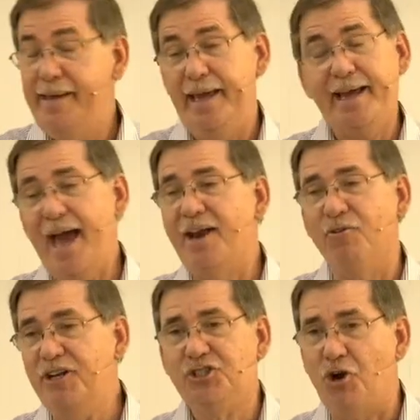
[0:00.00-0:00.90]
It kind of
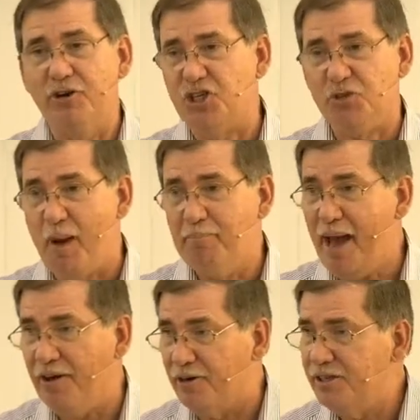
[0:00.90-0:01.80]
recharges my
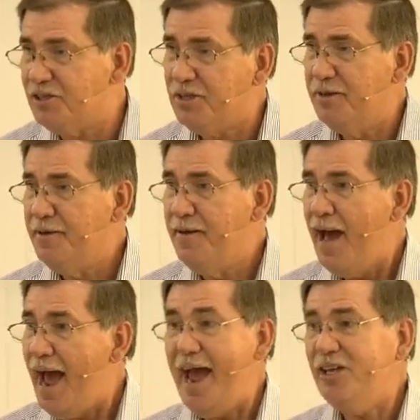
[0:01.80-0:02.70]
batteries.
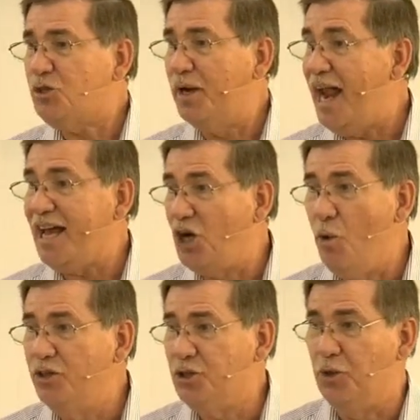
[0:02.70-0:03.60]
I actually like
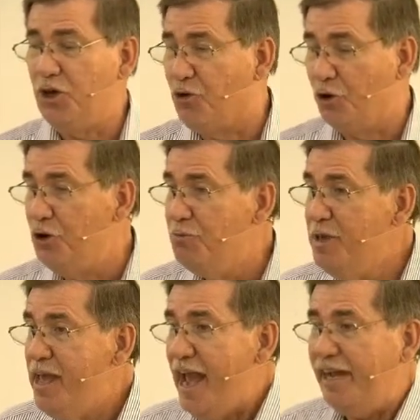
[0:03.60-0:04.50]
going to the group
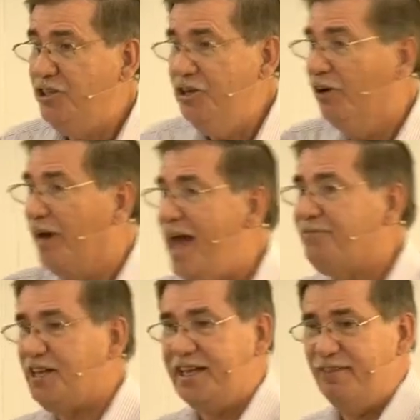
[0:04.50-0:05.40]
and you don't
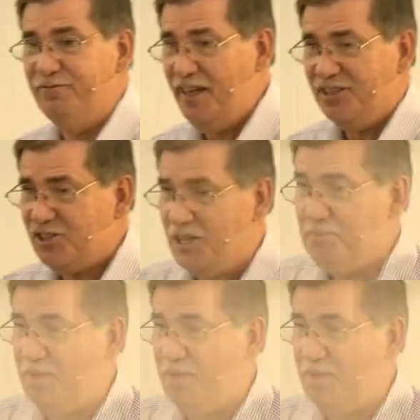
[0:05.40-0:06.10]
have to convince them